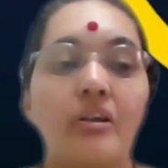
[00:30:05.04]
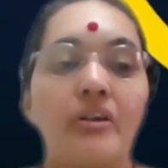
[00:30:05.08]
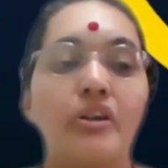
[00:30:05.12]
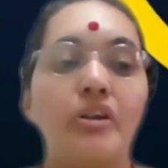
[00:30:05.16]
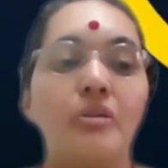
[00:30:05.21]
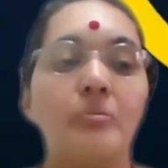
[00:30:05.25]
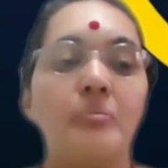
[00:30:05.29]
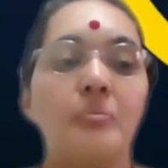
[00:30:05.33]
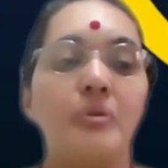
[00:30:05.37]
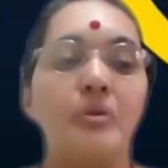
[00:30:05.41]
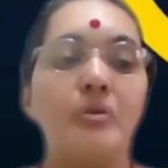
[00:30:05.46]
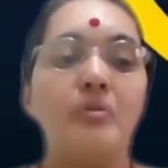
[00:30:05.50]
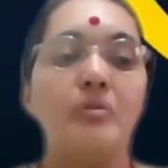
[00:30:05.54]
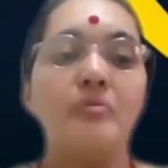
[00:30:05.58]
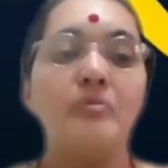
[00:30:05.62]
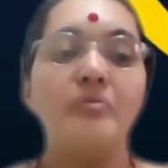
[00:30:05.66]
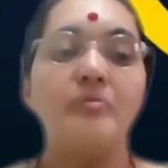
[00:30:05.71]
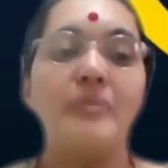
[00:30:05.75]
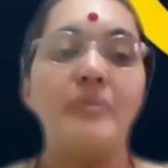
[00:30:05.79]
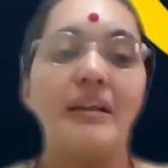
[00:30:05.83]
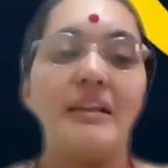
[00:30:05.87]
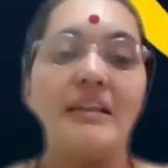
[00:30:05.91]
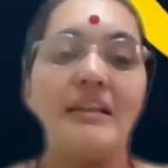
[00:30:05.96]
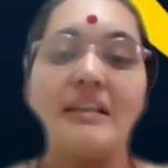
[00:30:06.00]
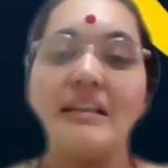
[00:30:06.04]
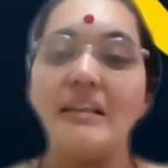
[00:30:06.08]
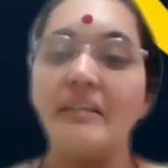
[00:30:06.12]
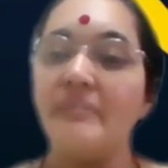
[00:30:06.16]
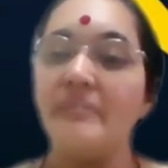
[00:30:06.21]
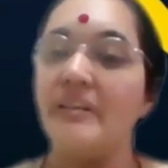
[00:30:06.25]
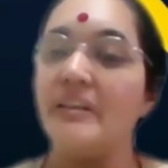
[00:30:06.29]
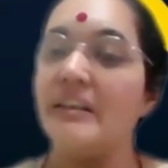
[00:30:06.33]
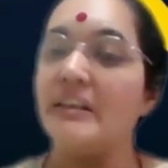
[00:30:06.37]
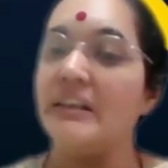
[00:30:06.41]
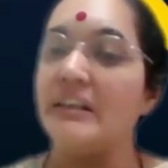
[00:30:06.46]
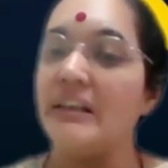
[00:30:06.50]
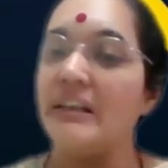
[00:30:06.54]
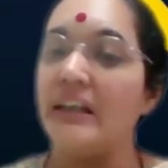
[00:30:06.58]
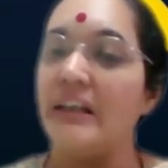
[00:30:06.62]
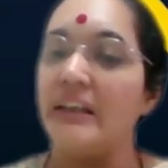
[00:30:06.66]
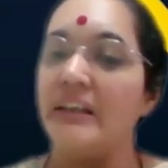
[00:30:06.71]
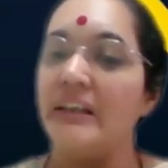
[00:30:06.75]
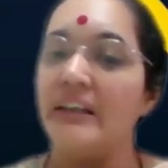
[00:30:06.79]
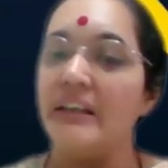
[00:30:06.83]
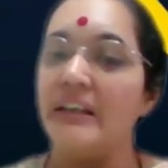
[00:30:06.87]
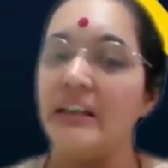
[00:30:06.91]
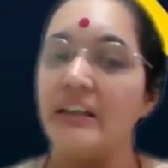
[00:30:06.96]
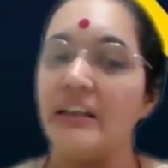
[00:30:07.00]
You move
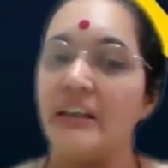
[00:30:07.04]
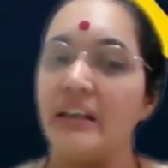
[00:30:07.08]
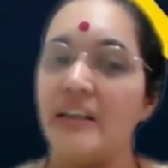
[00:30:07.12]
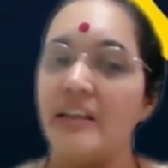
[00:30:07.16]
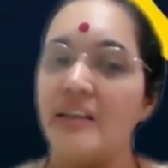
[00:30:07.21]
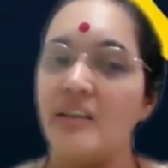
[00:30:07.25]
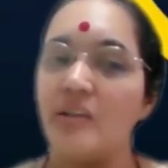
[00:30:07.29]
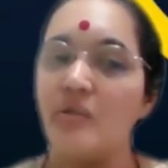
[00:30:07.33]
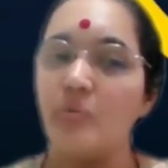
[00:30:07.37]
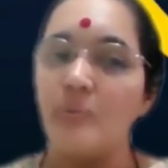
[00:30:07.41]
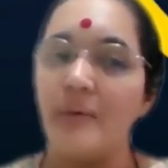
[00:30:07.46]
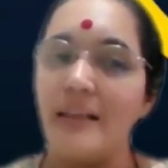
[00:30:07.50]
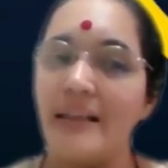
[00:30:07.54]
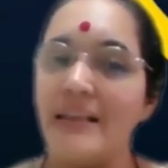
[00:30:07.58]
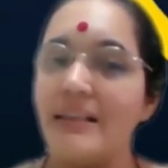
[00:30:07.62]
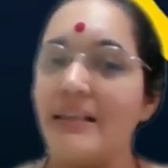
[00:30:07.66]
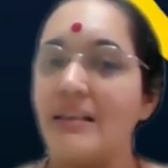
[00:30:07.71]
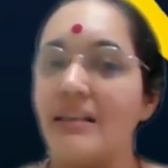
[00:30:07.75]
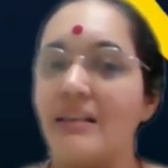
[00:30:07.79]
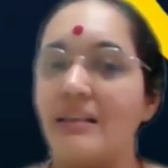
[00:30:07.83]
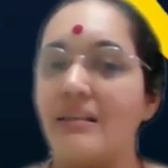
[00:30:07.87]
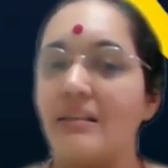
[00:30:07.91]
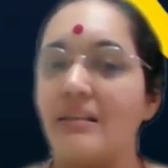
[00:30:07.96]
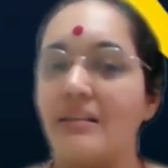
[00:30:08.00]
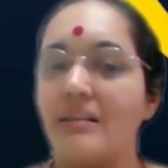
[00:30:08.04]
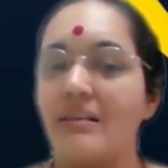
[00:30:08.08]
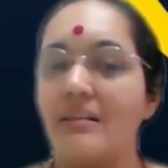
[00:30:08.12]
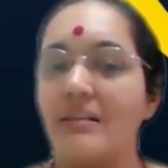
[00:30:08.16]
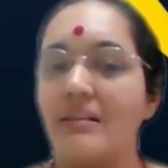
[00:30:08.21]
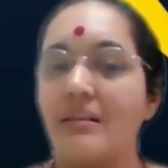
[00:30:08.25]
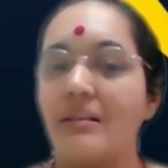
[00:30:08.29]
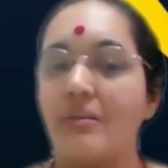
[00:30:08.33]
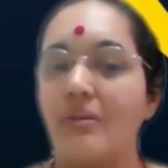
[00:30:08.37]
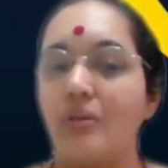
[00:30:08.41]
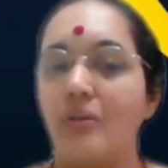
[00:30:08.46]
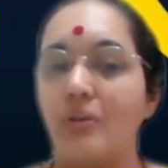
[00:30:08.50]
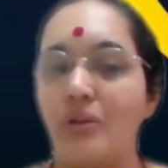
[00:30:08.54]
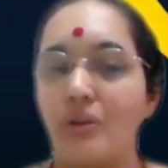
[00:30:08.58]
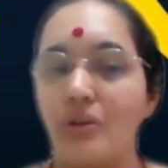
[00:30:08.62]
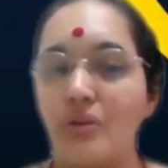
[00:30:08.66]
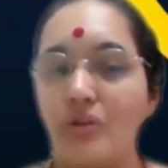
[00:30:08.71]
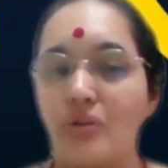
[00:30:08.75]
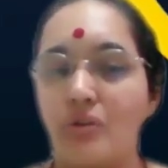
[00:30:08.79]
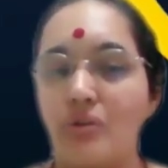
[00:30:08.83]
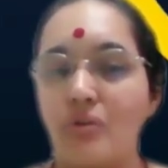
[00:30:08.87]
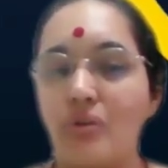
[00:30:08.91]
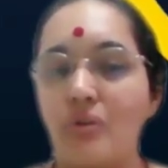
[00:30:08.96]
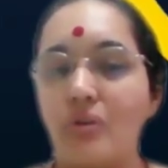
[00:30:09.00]
179 degrees west
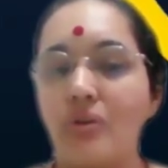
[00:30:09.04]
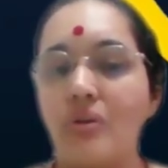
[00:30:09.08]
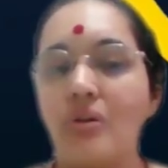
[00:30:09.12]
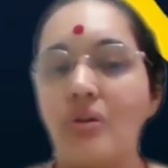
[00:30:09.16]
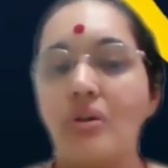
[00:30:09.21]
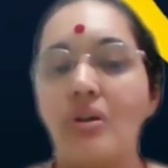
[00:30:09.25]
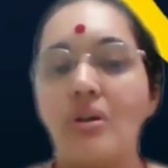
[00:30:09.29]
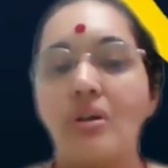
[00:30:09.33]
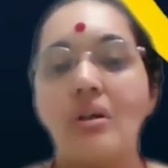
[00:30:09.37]
also,